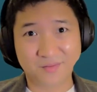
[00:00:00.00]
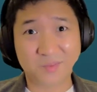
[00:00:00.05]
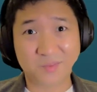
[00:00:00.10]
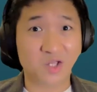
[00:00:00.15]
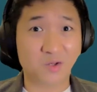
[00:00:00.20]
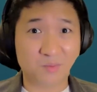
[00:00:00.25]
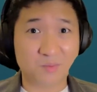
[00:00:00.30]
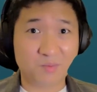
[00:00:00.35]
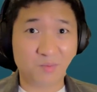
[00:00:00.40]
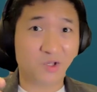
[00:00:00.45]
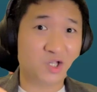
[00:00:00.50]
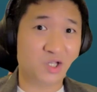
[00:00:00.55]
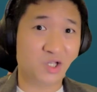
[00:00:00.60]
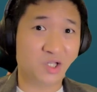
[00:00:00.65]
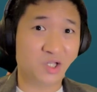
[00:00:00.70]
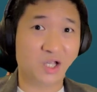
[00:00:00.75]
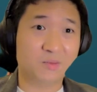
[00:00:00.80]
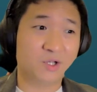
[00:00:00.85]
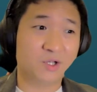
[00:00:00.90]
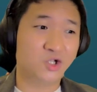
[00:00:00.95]
You remember just
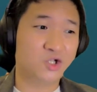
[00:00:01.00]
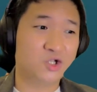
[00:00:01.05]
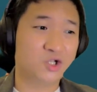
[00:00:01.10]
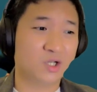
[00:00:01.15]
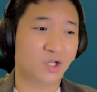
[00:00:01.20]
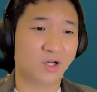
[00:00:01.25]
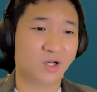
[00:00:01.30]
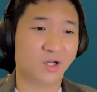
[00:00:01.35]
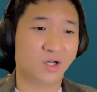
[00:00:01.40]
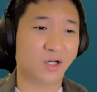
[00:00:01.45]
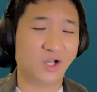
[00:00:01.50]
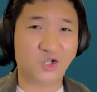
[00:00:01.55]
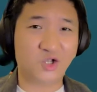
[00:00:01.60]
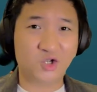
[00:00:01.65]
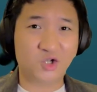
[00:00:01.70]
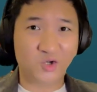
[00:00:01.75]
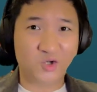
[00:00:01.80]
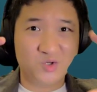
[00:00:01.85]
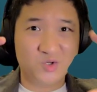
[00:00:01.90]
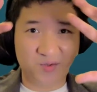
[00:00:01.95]
now I mentioned, I
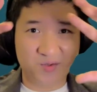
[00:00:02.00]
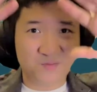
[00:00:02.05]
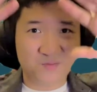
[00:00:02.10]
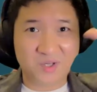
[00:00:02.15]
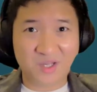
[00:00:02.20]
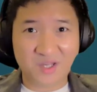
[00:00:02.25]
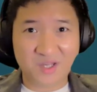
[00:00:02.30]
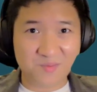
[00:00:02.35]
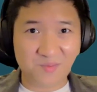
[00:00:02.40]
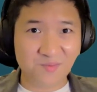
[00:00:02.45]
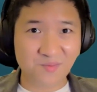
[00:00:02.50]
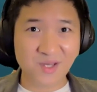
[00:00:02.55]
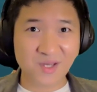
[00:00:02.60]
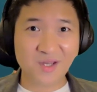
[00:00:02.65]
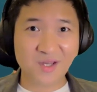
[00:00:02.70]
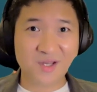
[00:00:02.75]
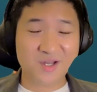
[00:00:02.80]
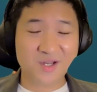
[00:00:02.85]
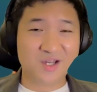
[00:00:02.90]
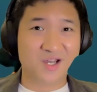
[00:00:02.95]
showed you the meme,
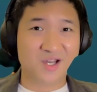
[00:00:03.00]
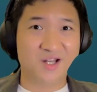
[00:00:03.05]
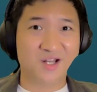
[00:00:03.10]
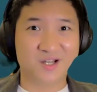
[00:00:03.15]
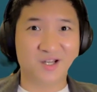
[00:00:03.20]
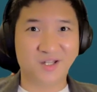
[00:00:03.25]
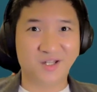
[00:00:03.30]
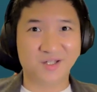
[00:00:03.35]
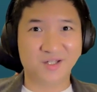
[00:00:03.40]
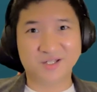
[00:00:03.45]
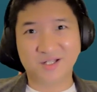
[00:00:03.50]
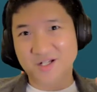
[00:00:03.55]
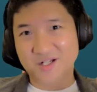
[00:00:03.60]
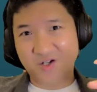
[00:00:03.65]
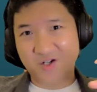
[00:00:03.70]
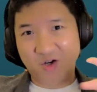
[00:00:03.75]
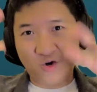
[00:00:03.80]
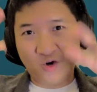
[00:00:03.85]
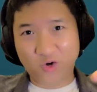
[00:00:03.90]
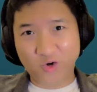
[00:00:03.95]
and then it's like
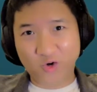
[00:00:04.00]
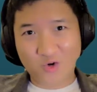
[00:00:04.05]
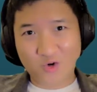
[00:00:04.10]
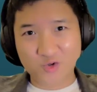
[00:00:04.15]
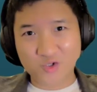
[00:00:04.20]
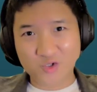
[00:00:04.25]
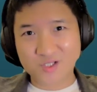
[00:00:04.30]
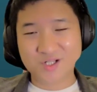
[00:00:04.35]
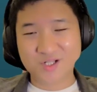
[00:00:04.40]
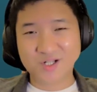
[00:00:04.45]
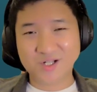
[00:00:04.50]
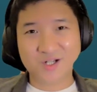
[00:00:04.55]
a horse.